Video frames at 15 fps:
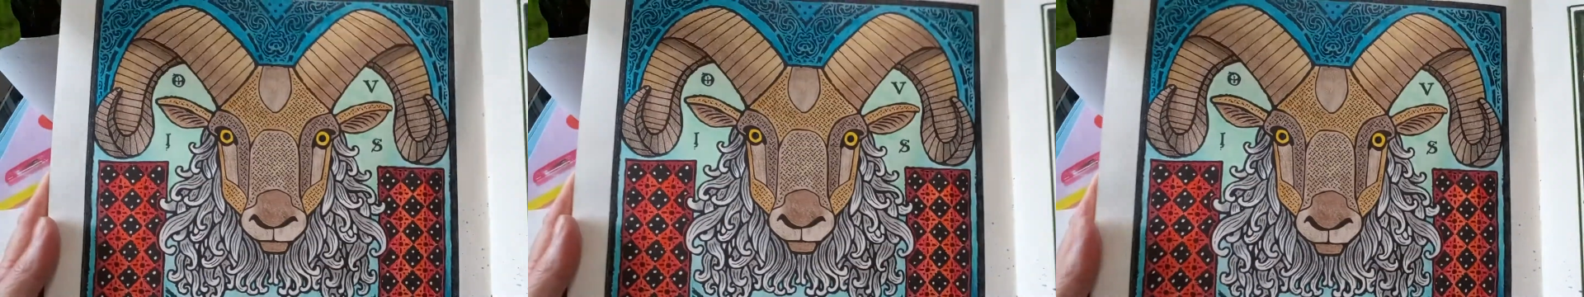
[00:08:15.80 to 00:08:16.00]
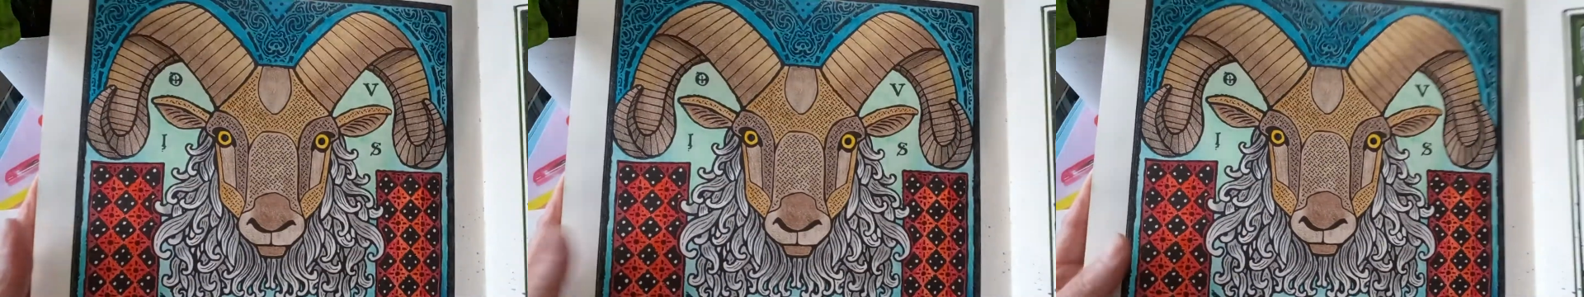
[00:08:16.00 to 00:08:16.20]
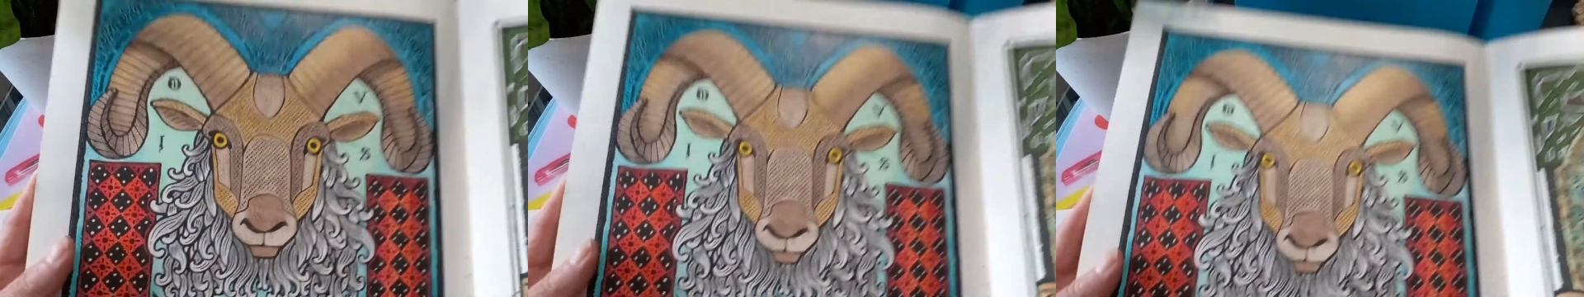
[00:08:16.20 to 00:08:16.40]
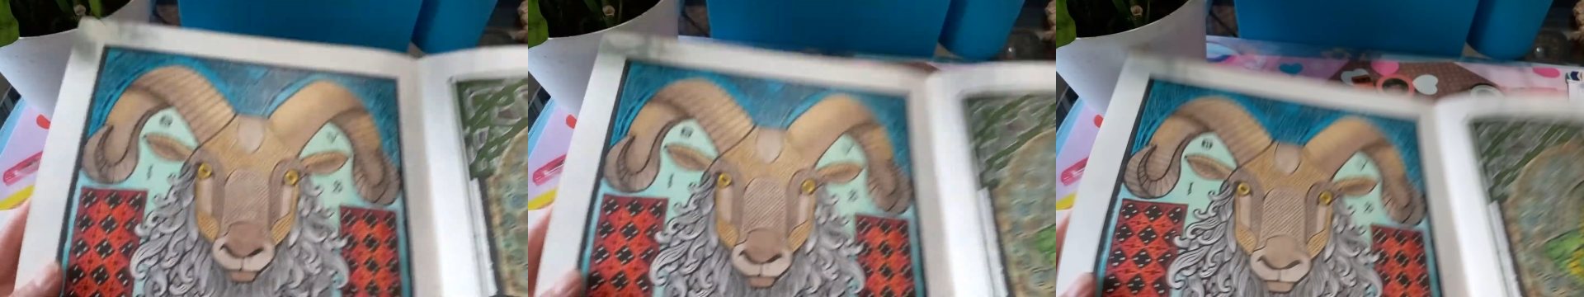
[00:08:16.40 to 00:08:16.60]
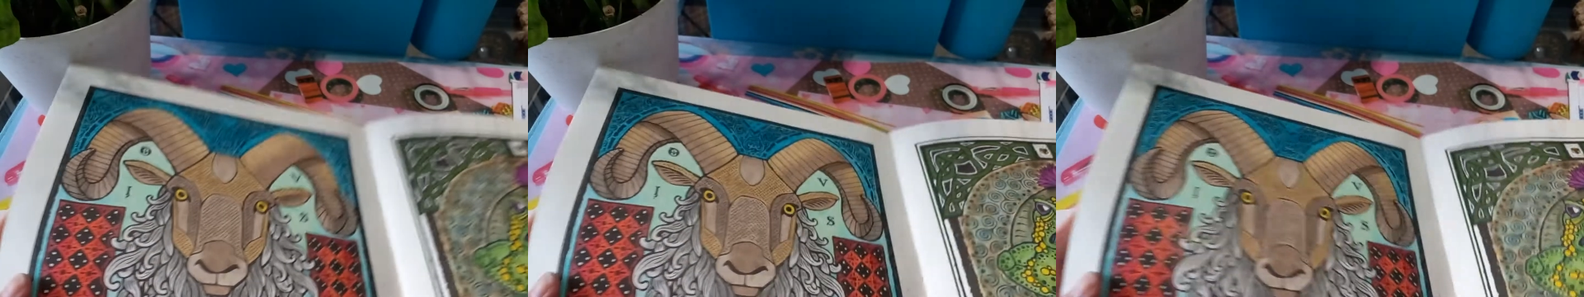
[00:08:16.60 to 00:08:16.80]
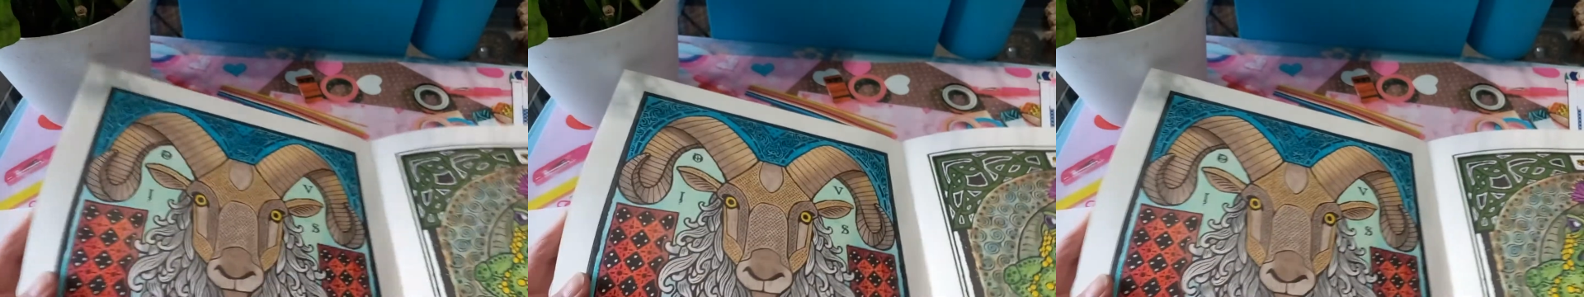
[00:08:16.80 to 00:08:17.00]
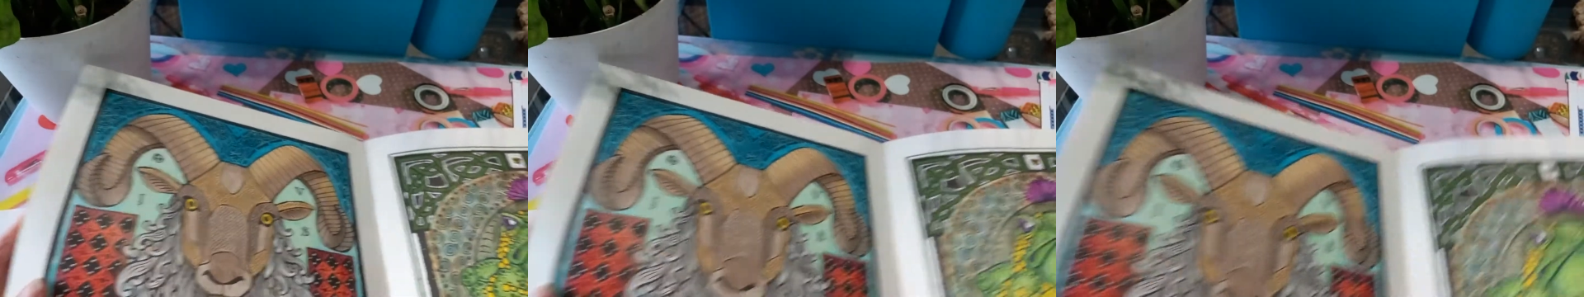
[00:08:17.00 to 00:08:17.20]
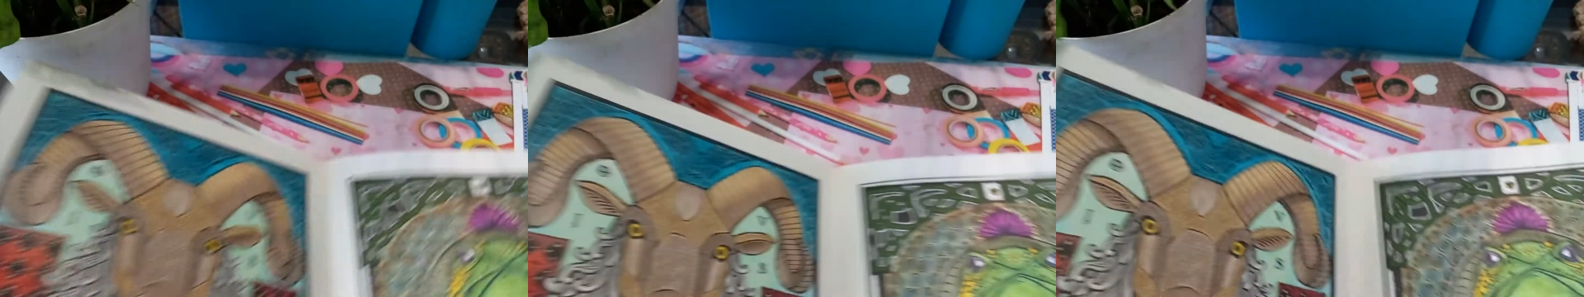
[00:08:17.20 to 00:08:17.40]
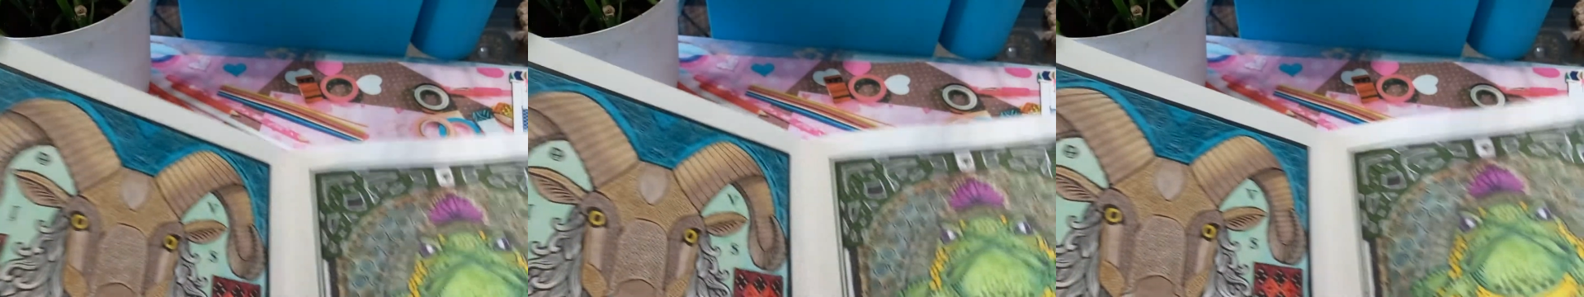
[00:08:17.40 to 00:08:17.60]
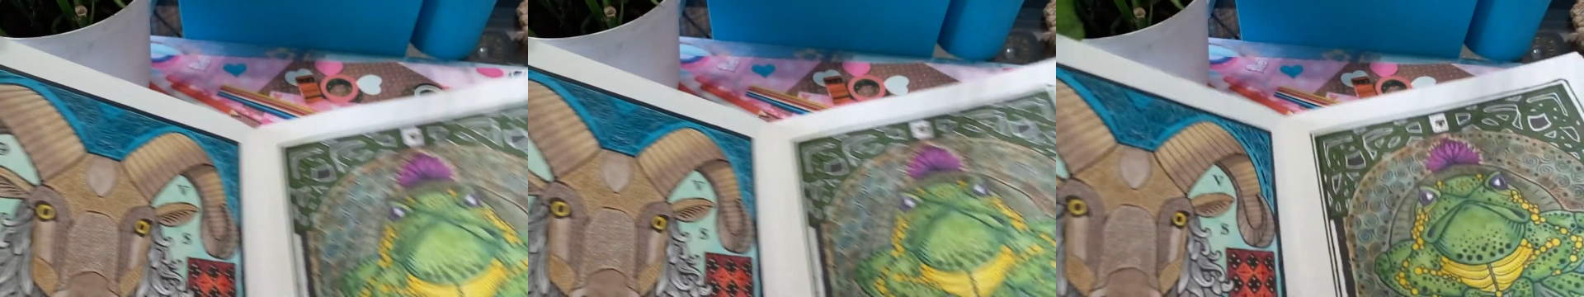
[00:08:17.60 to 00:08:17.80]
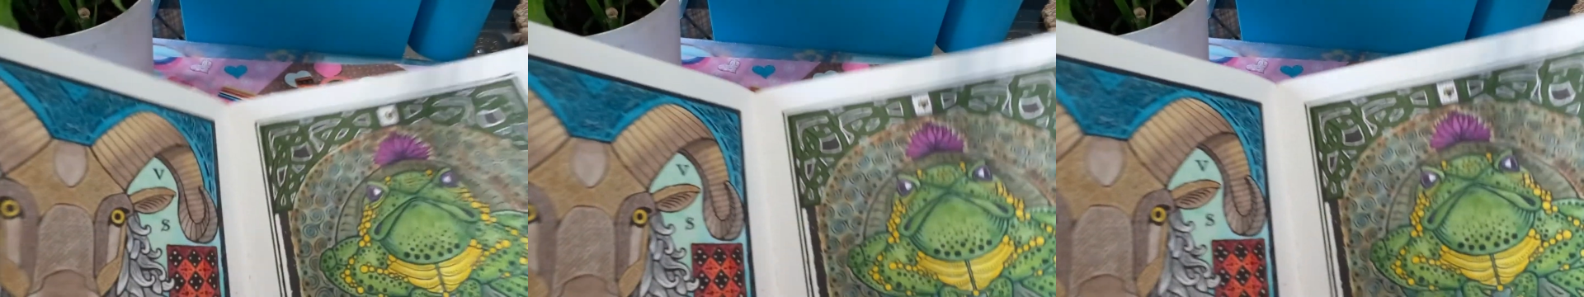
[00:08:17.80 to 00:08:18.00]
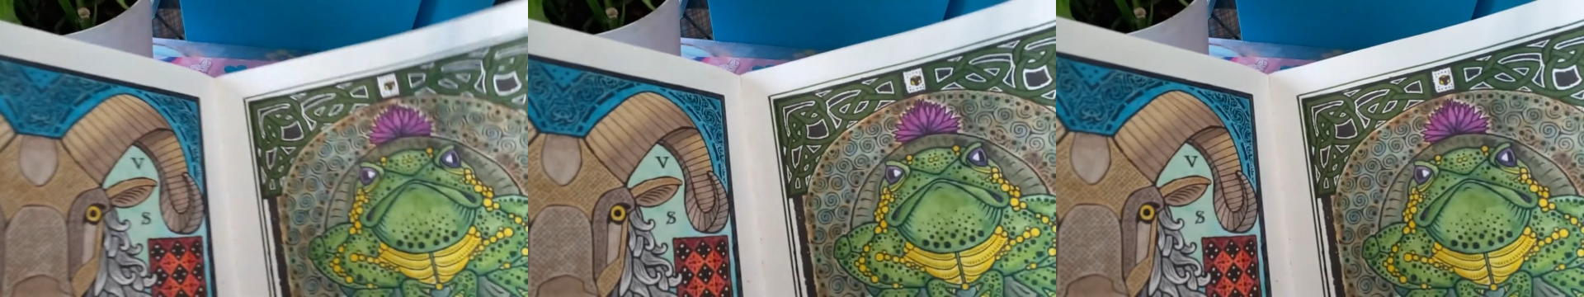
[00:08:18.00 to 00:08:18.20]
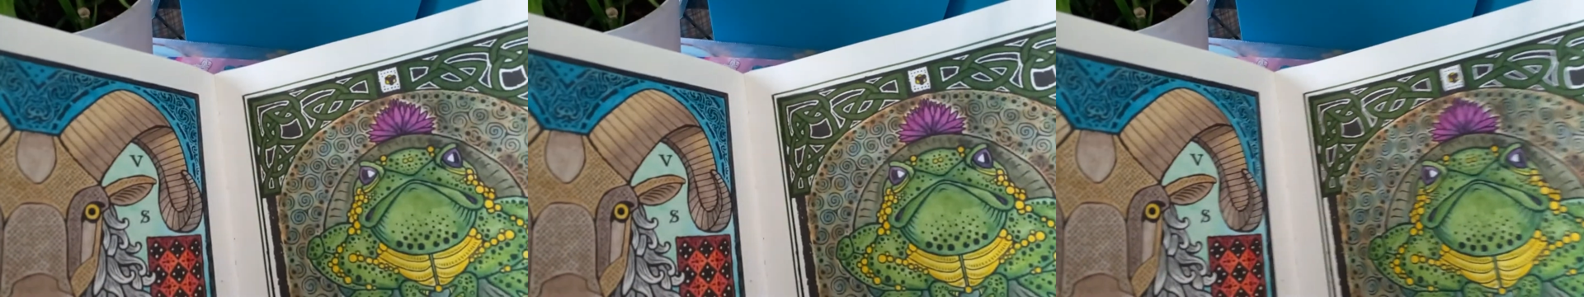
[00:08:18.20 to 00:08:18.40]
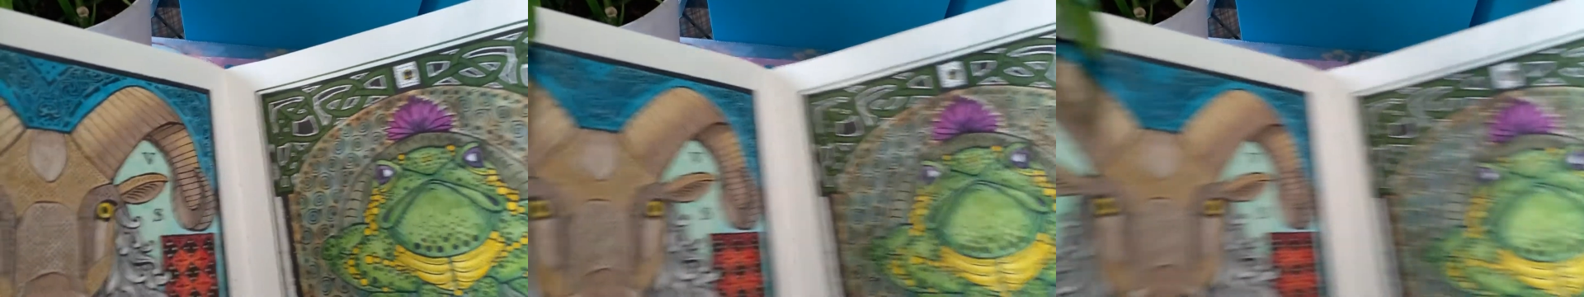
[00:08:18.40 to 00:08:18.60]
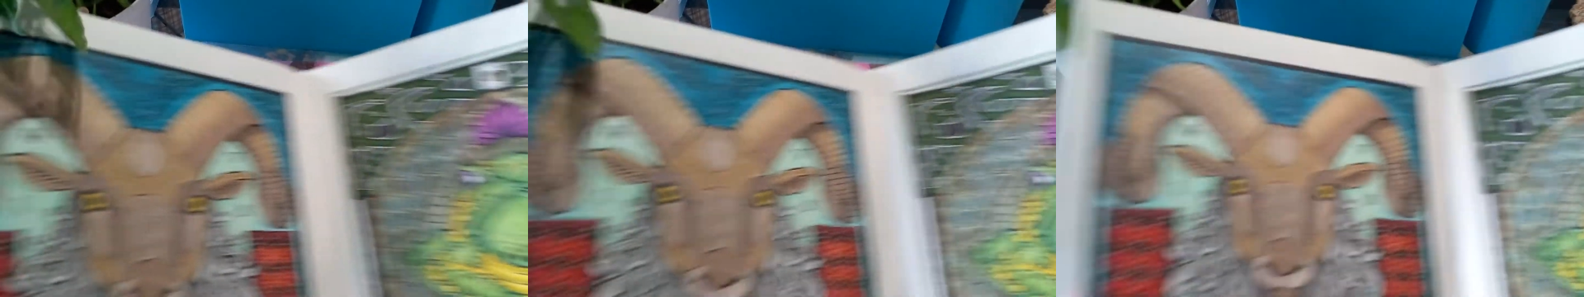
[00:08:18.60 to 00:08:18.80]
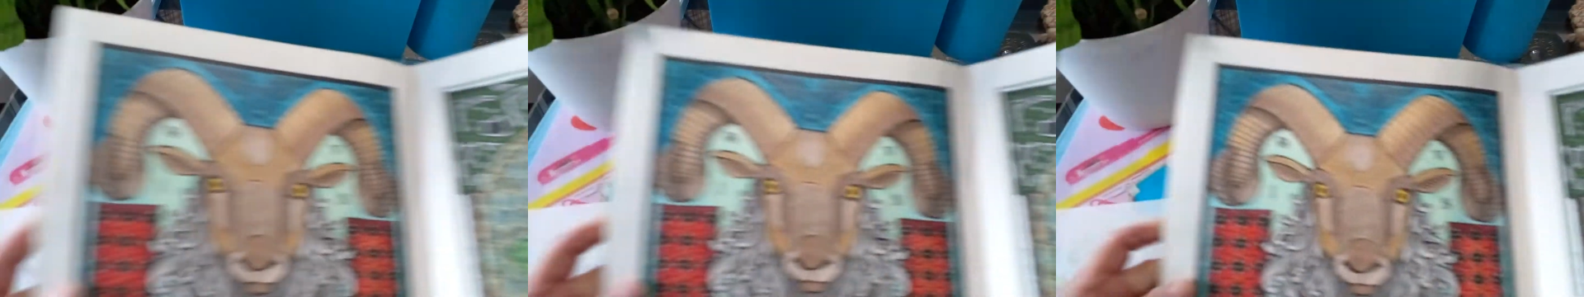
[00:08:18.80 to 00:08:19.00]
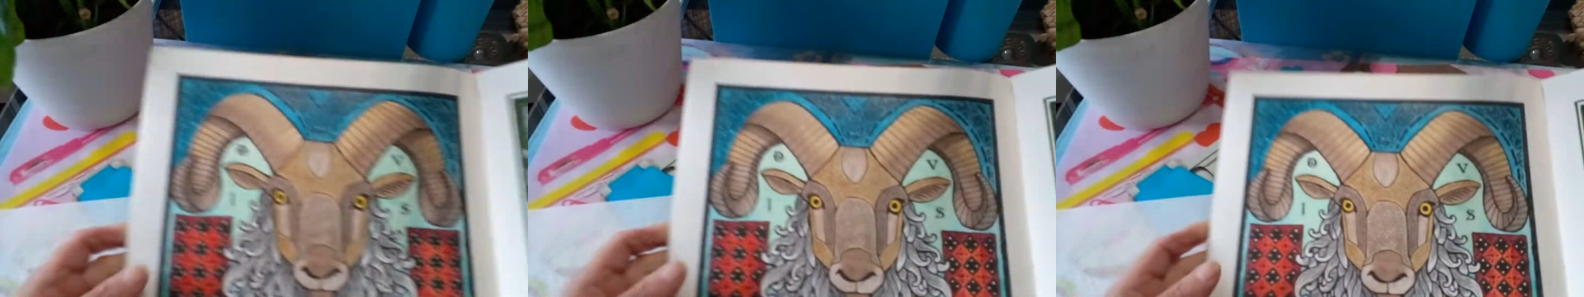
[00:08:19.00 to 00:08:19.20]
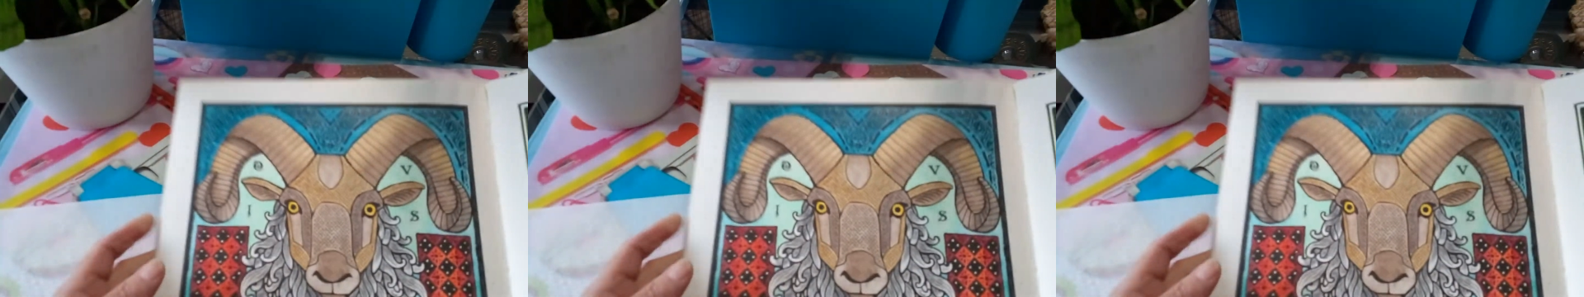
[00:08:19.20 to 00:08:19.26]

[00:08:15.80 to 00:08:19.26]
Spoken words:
[unreadable: no face in view]